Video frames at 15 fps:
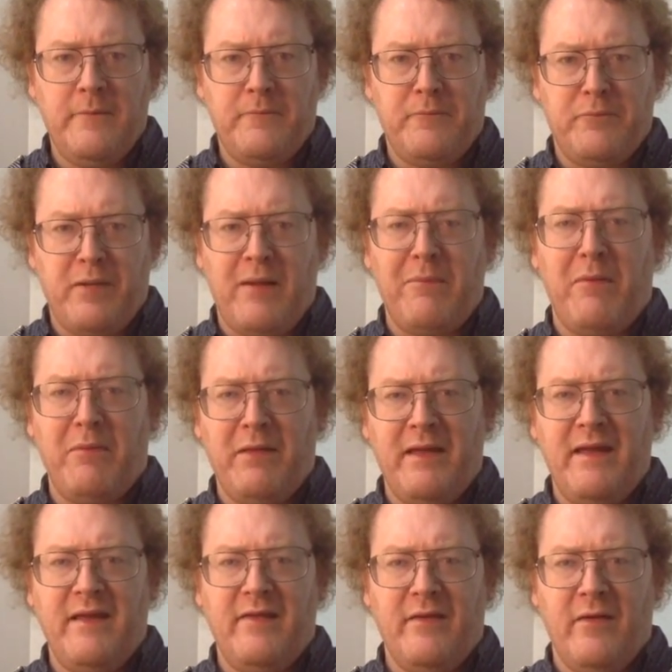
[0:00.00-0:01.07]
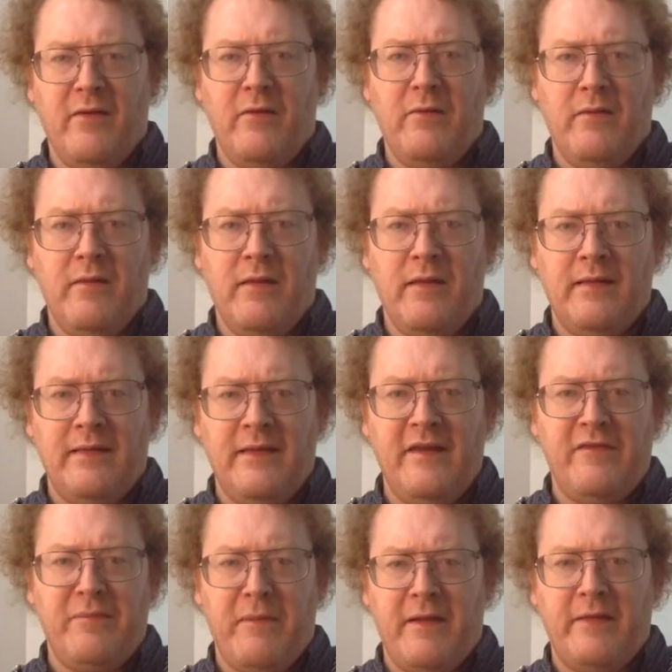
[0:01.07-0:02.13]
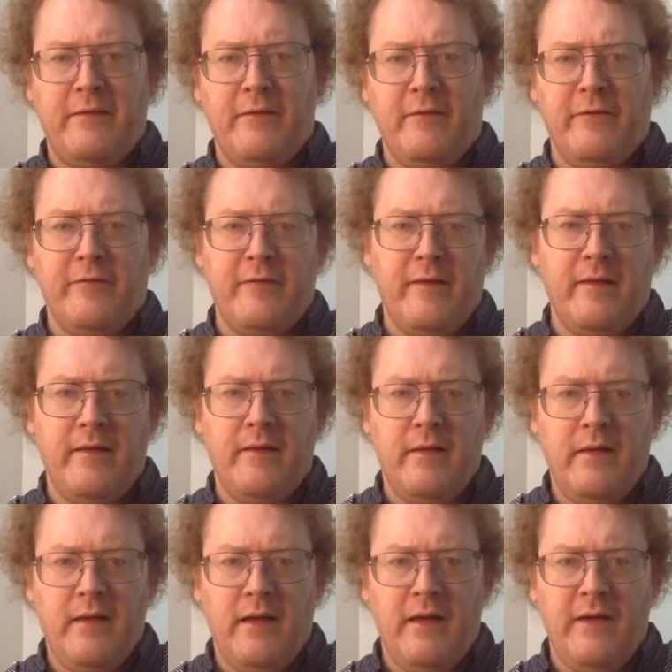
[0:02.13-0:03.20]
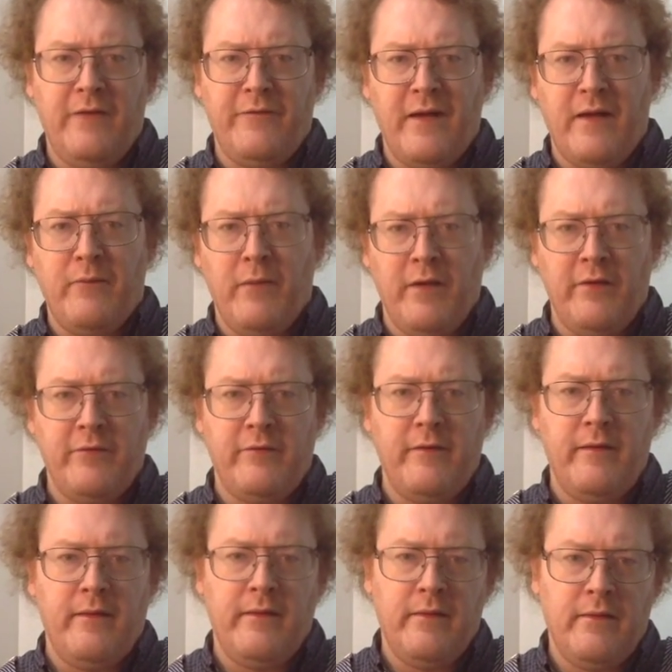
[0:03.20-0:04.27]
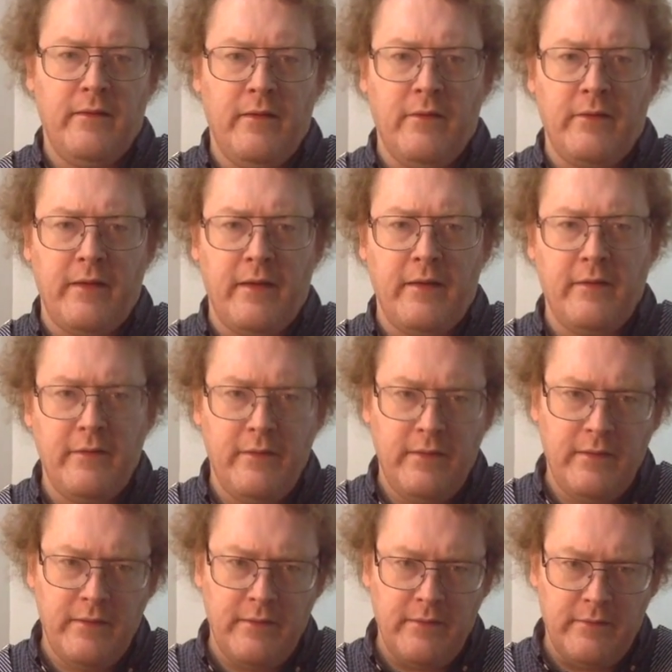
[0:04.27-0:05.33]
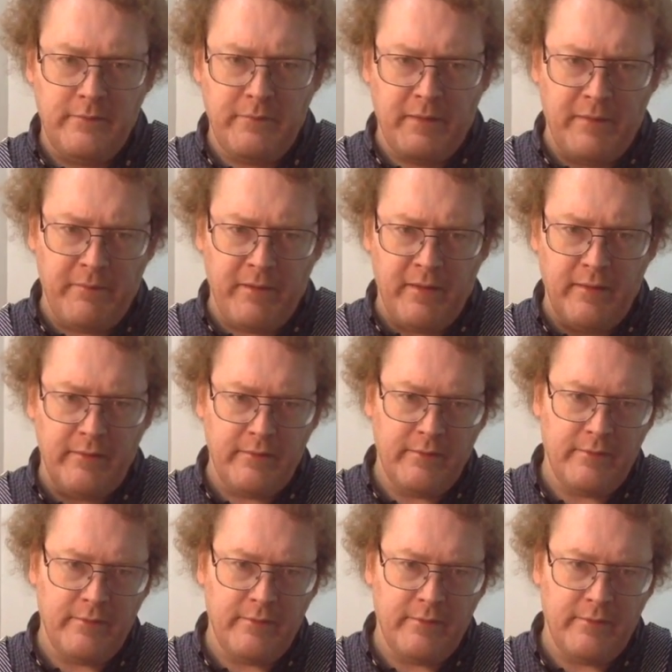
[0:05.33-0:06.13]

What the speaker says: probably, though, at least by Thursday, if not Wednesday. Okay, bye-bye.